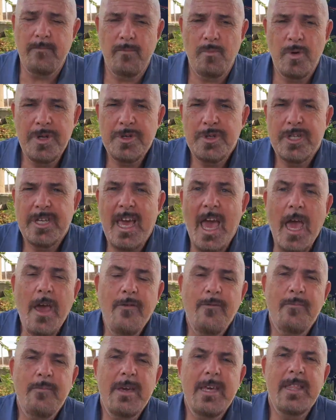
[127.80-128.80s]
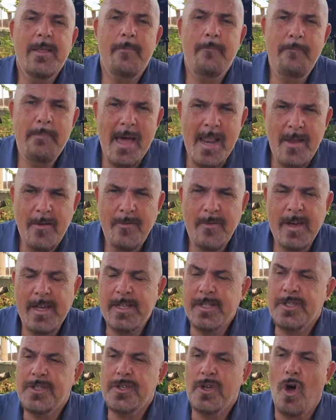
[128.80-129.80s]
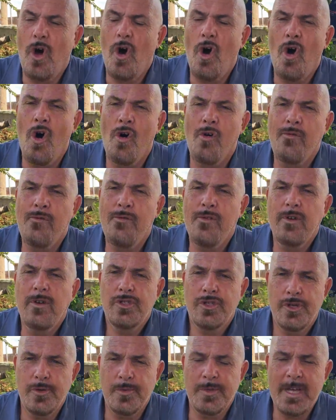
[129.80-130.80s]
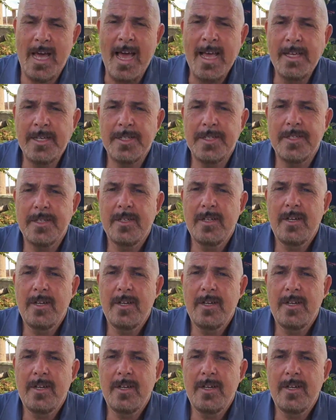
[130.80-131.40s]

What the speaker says: which gave me the benefits of two tanks